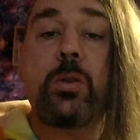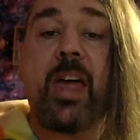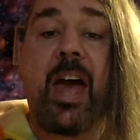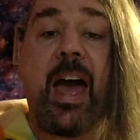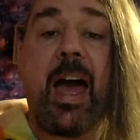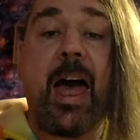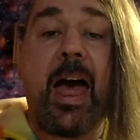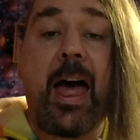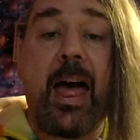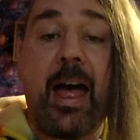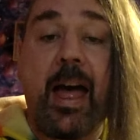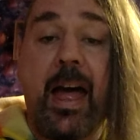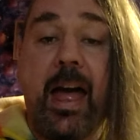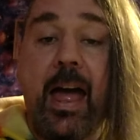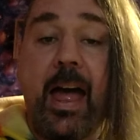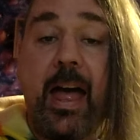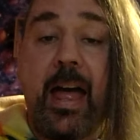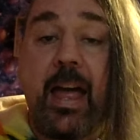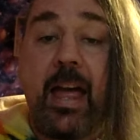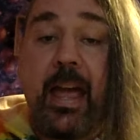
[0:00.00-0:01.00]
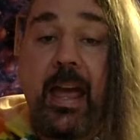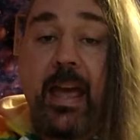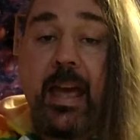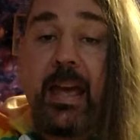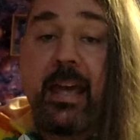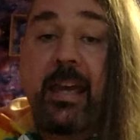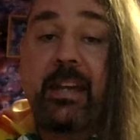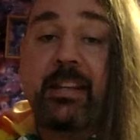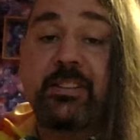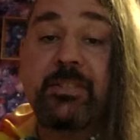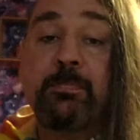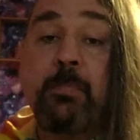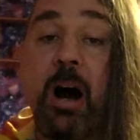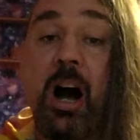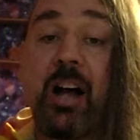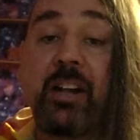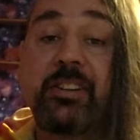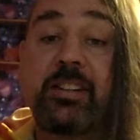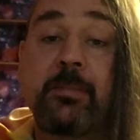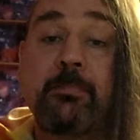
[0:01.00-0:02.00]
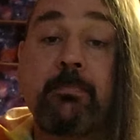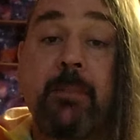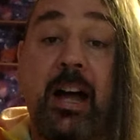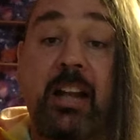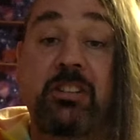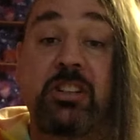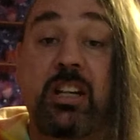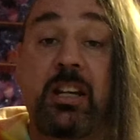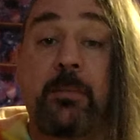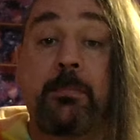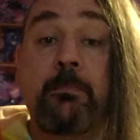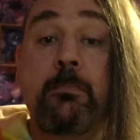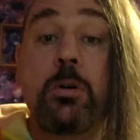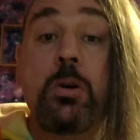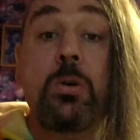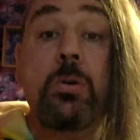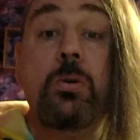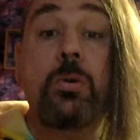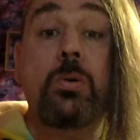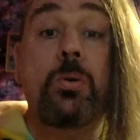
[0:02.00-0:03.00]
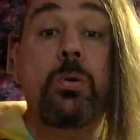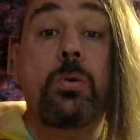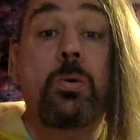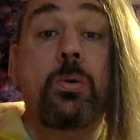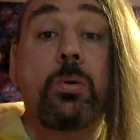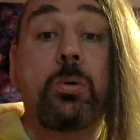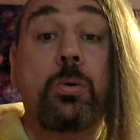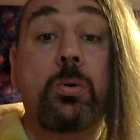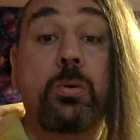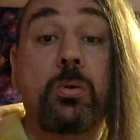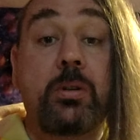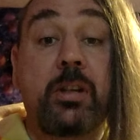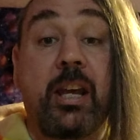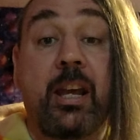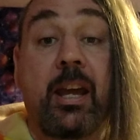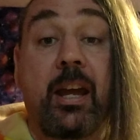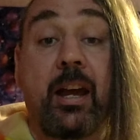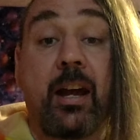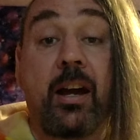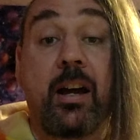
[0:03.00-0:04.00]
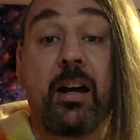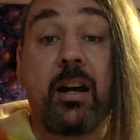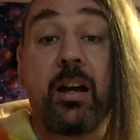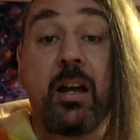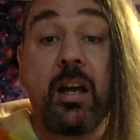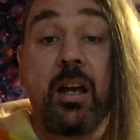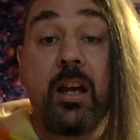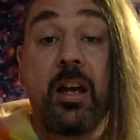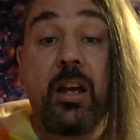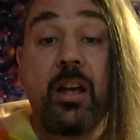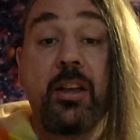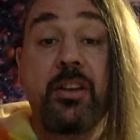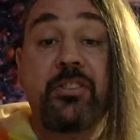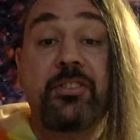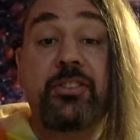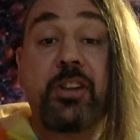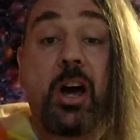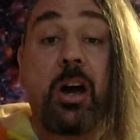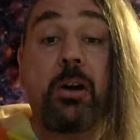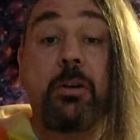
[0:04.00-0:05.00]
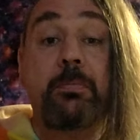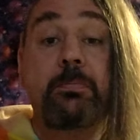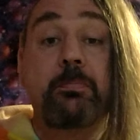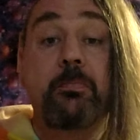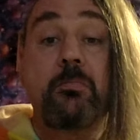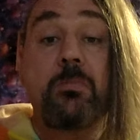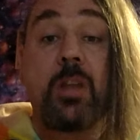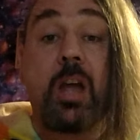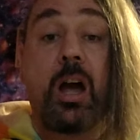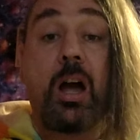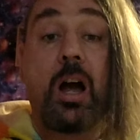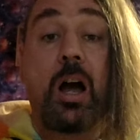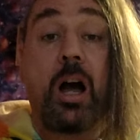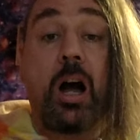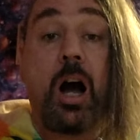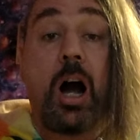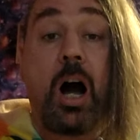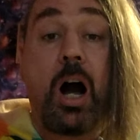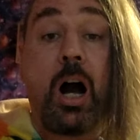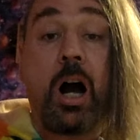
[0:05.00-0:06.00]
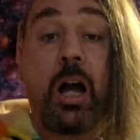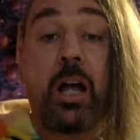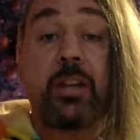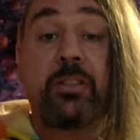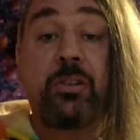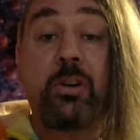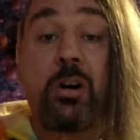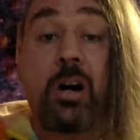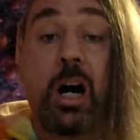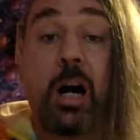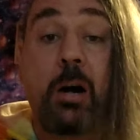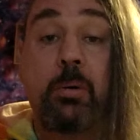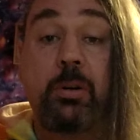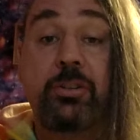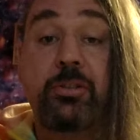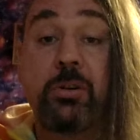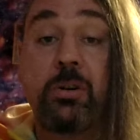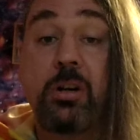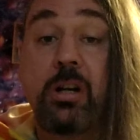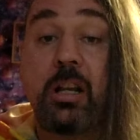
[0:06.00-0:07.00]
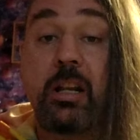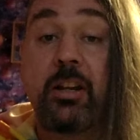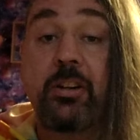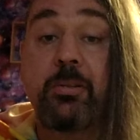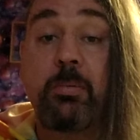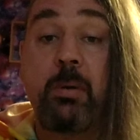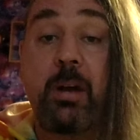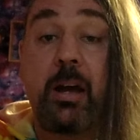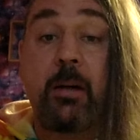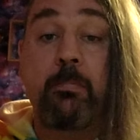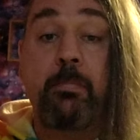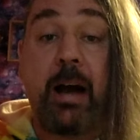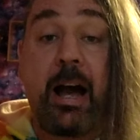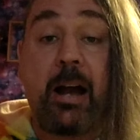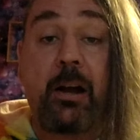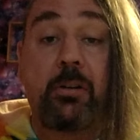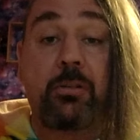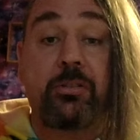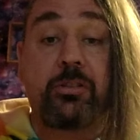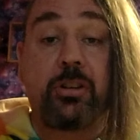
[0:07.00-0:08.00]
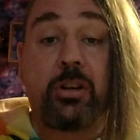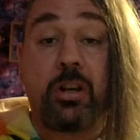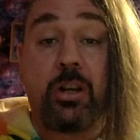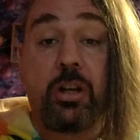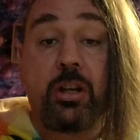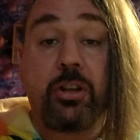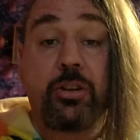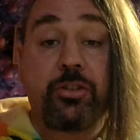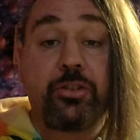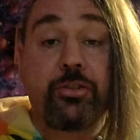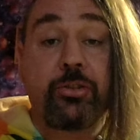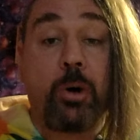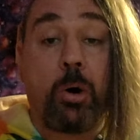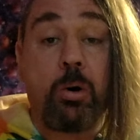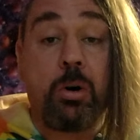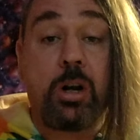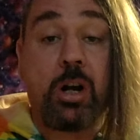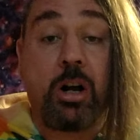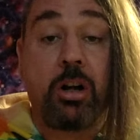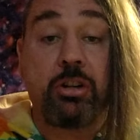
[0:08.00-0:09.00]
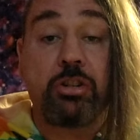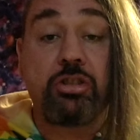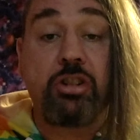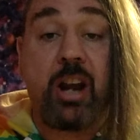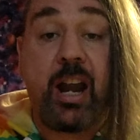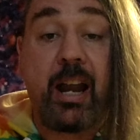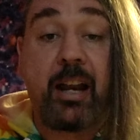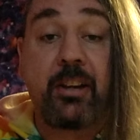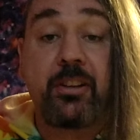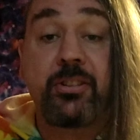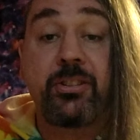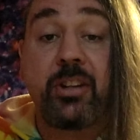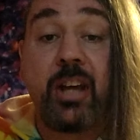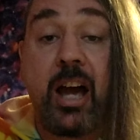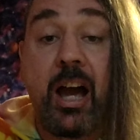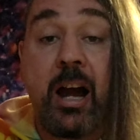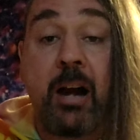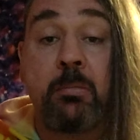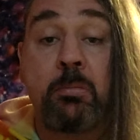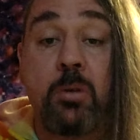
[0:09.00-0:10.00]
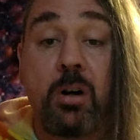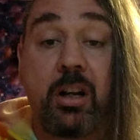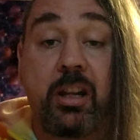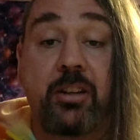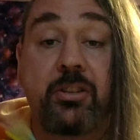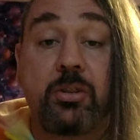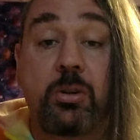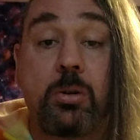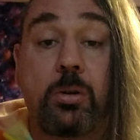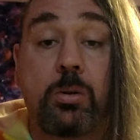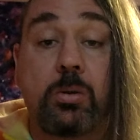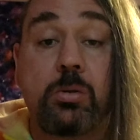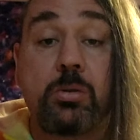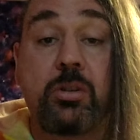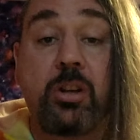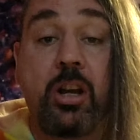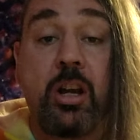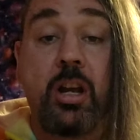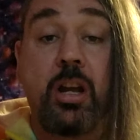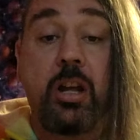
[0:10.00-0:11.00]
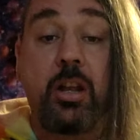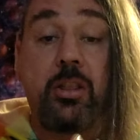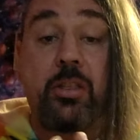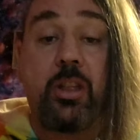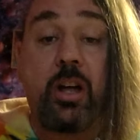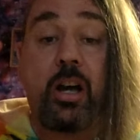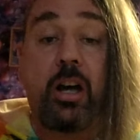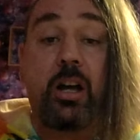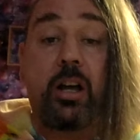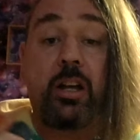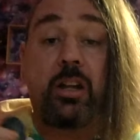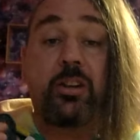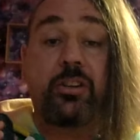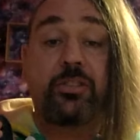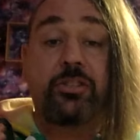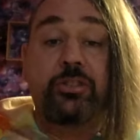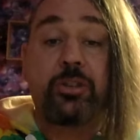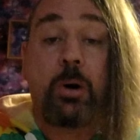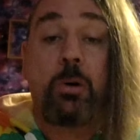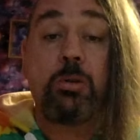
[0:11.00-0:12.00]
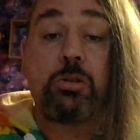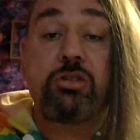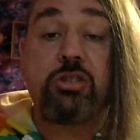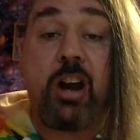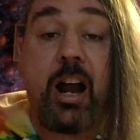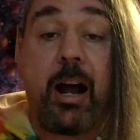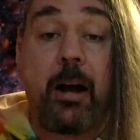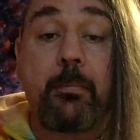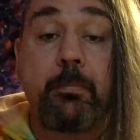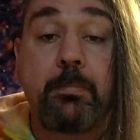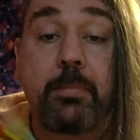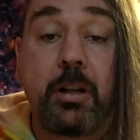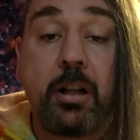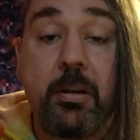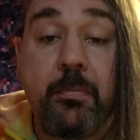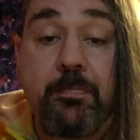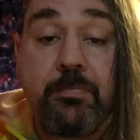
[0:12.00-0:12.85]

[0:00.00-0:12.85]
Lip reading: there, it's Martin Magic Moon here. So I thought I would talk a little bit about soul contracts and what is called the soul trap.